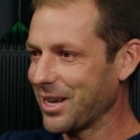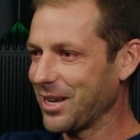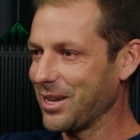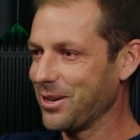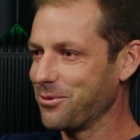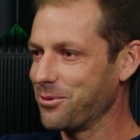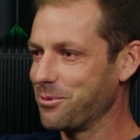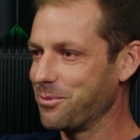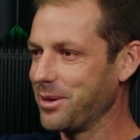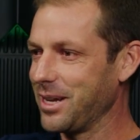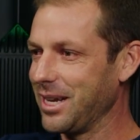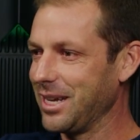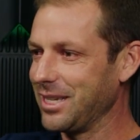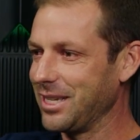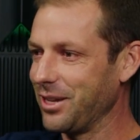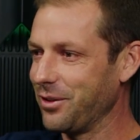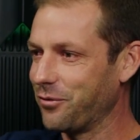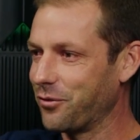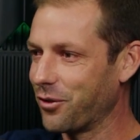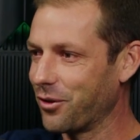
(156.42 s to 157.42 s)
it would be
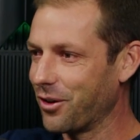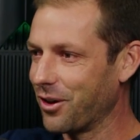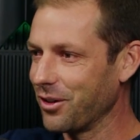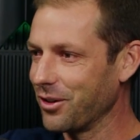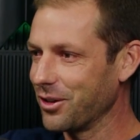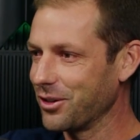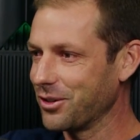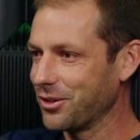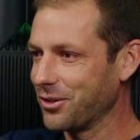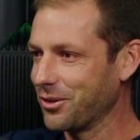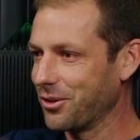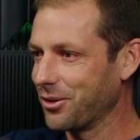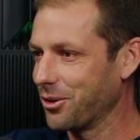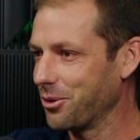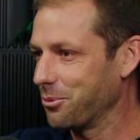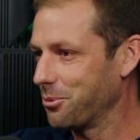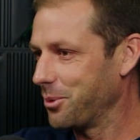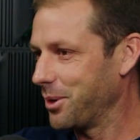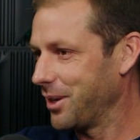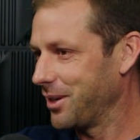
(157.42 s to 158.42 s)
easy for a listener
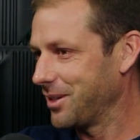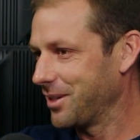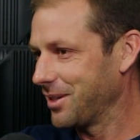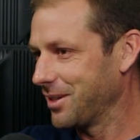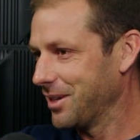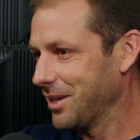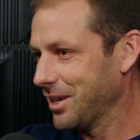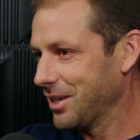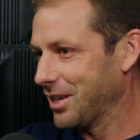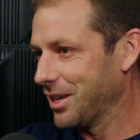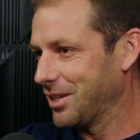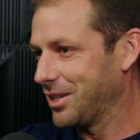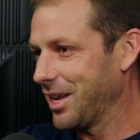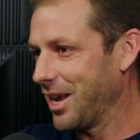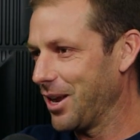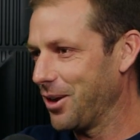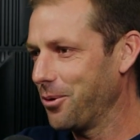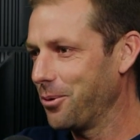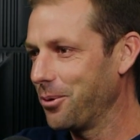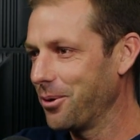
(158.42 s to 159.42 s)
to
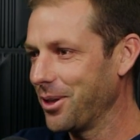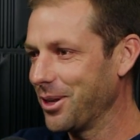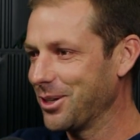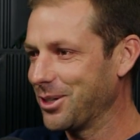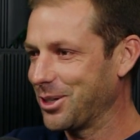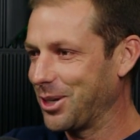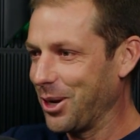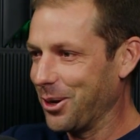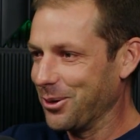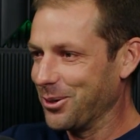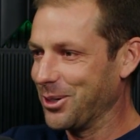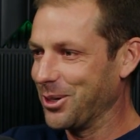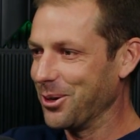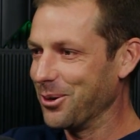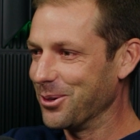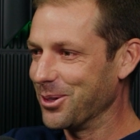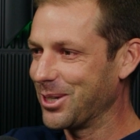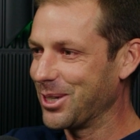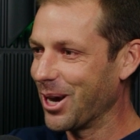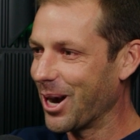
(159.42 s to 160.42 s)
say, who are these two
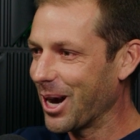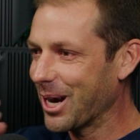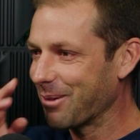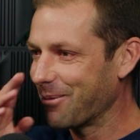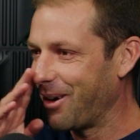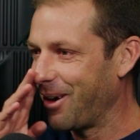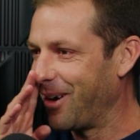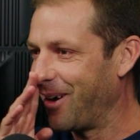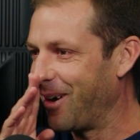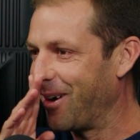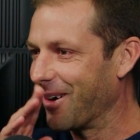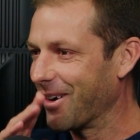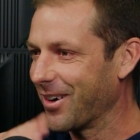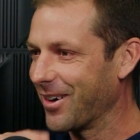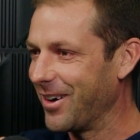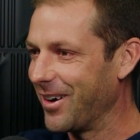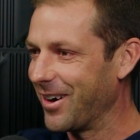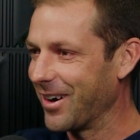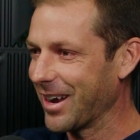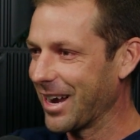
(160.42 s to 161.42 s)
dudes talking about Hong
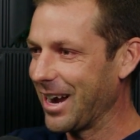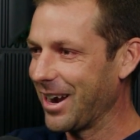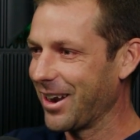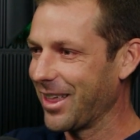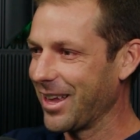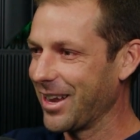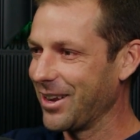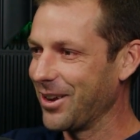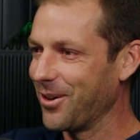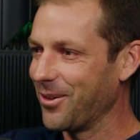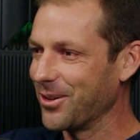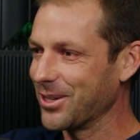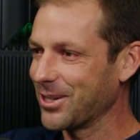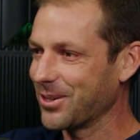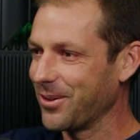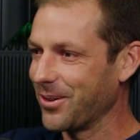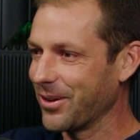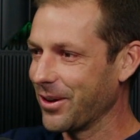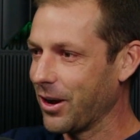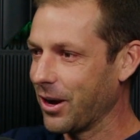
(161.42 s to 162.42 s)
Kong? How do they know what's
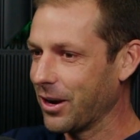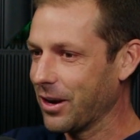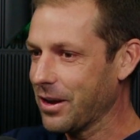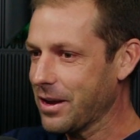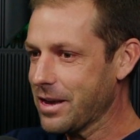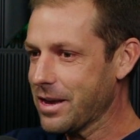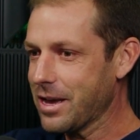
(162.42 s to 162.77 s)
going on?